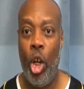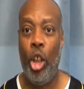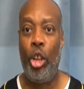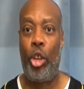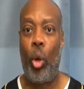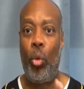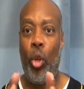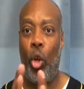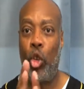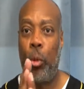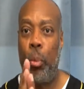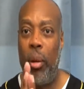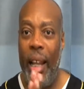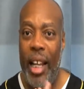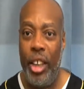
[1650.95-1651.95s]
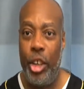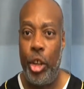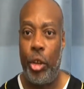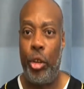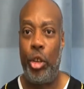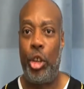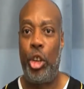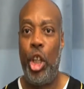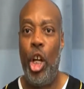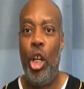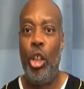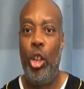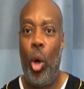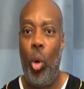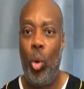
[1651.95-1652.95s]
So those pleasures,
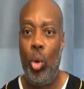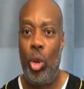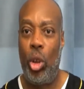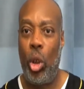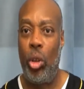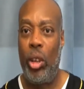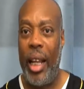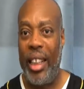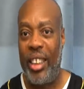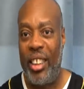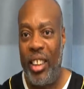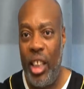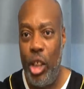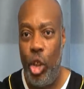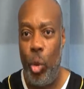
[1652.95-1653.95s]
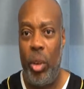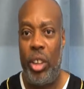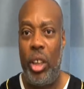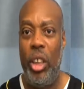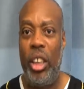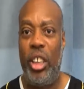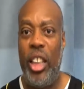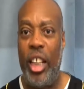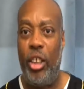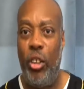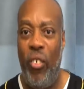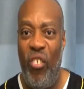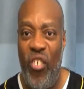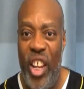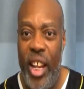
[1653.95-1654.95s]
that sensuousness that
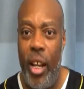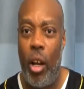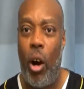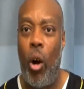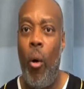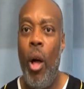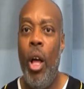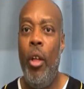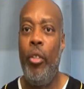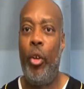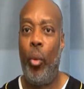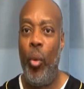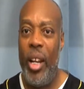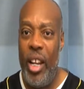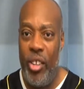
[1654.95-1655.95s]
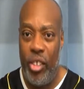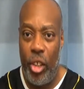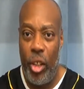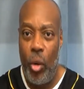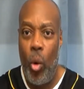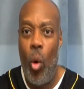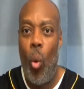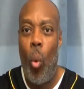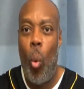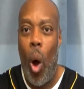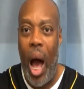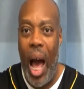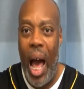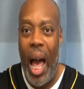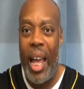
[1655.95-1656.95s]
you feel, the reason
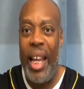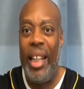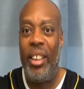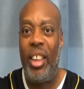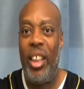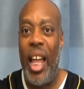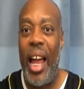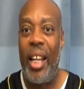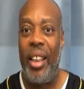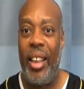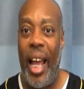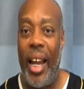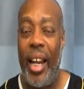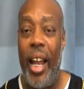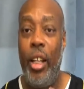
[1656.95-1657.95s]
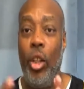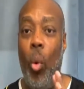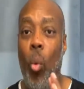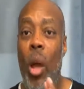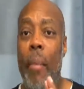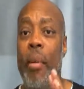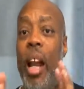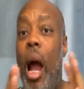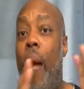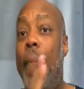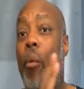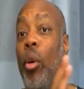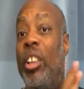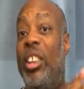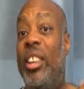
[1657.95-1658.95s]
why it's like that, and the women are
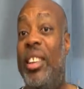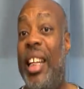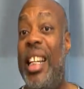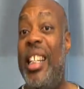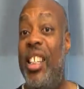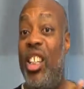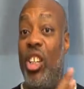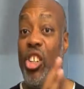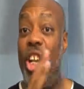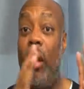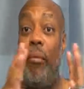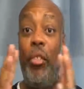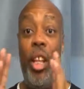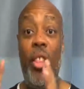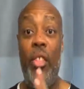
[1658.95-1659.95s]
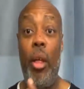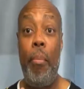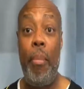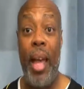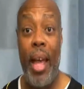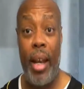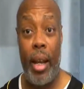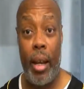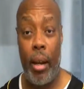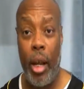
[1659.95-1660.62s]
more sensitive than the men,